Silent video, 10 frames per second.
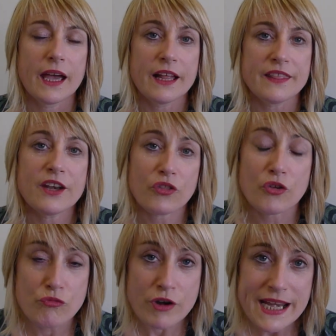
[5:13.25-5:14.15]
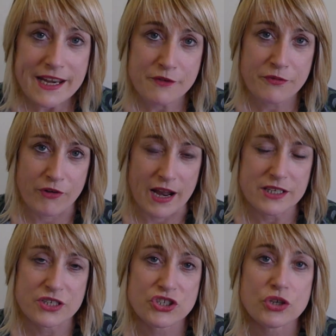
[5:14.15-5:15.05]
Then on the reading
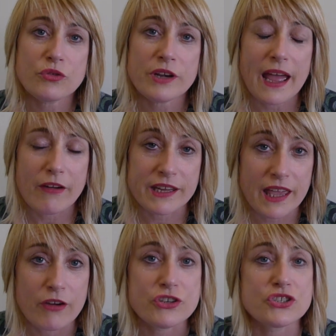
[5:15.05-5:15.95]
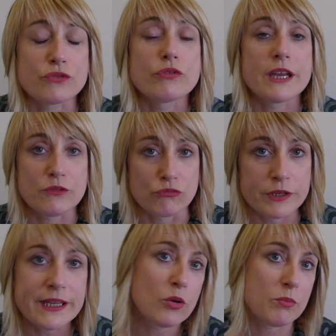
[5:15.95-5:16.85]
front, children are encouraged to read
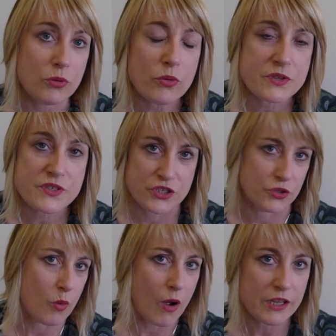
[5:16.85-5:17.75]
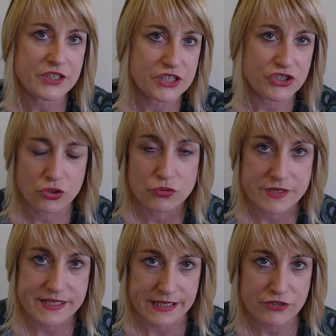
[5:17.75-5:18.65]
real books, quality
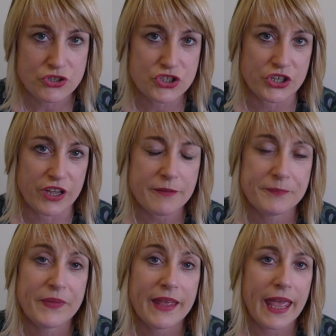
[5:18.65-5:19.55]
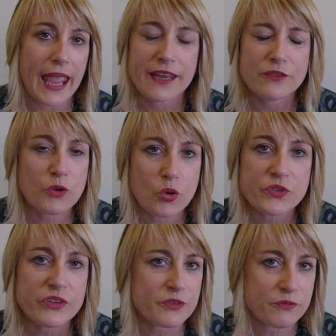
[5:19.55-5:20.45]
children's literature. And of
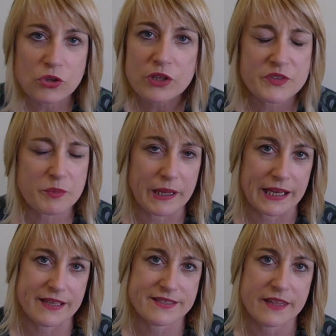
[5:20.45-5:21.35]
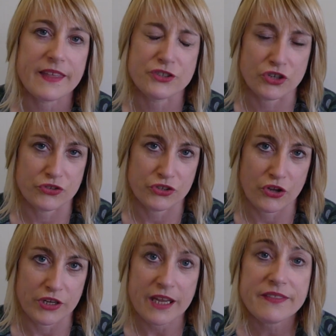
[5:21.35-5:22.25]
course it's full of spellings that they don't
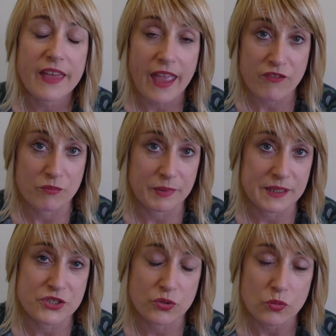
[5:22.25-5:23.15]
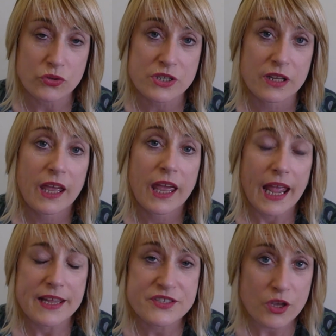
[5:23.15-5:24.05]
know yet, they haven't been taught.
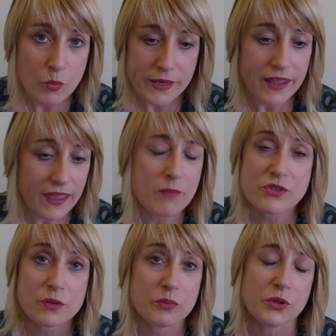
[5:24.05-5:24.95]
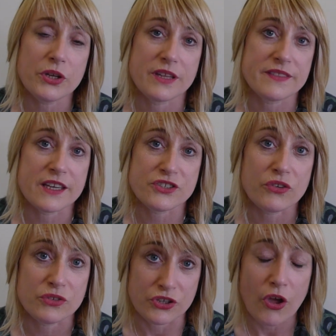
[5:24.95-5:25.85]
And so when they come to a word that they
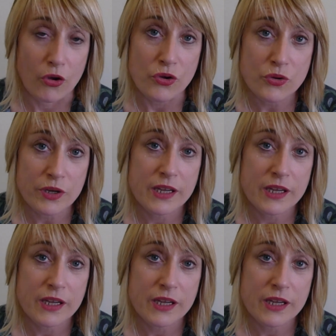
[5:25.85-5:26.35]
don't know,